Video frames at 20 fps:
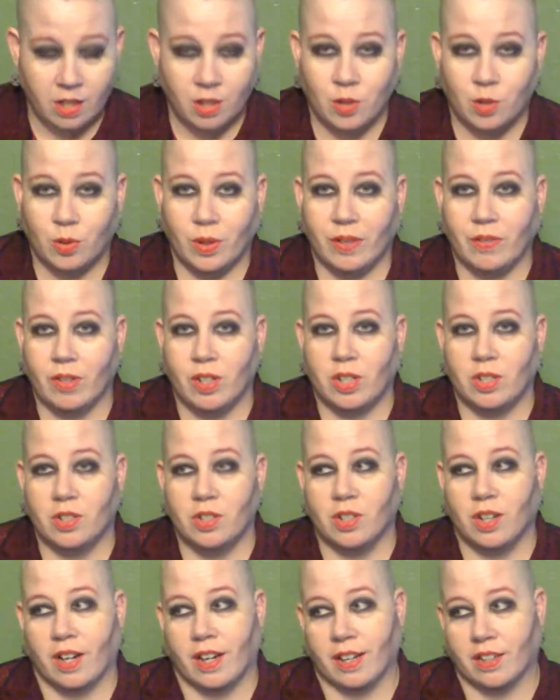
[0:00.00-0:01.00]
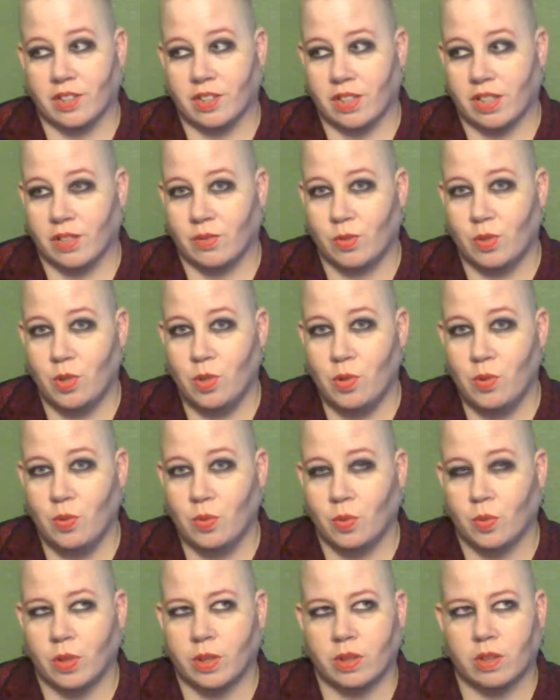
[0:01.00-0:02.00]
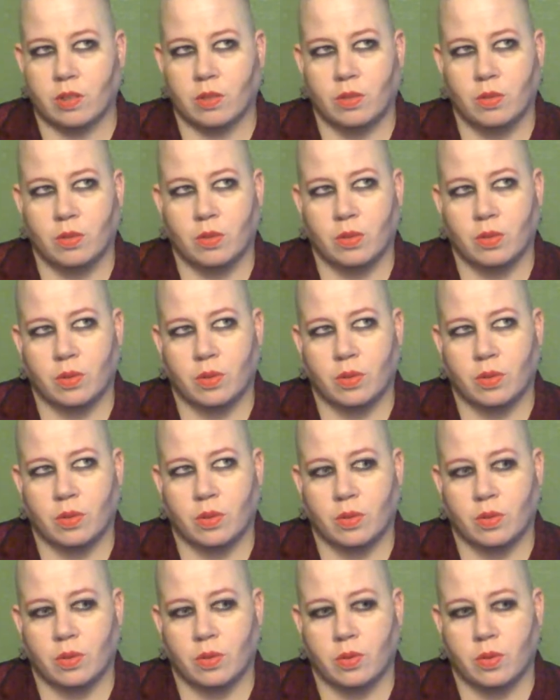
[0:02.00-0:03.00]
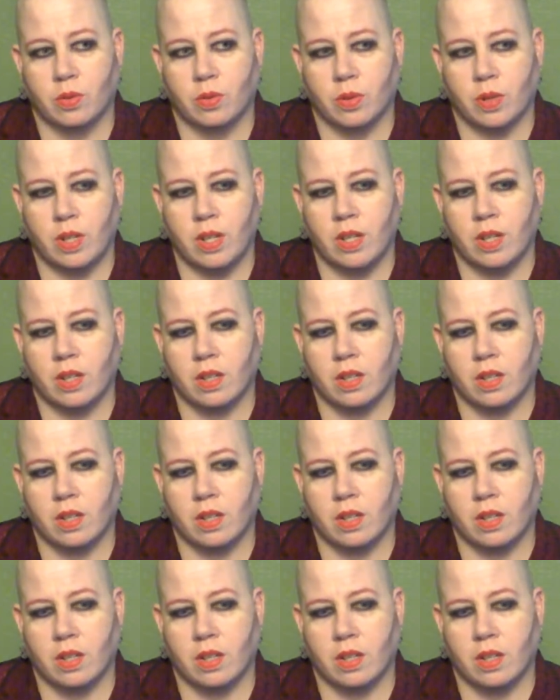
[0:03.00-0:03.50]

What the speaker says: Do I have an altar? I actually have 2. Well, no. 3?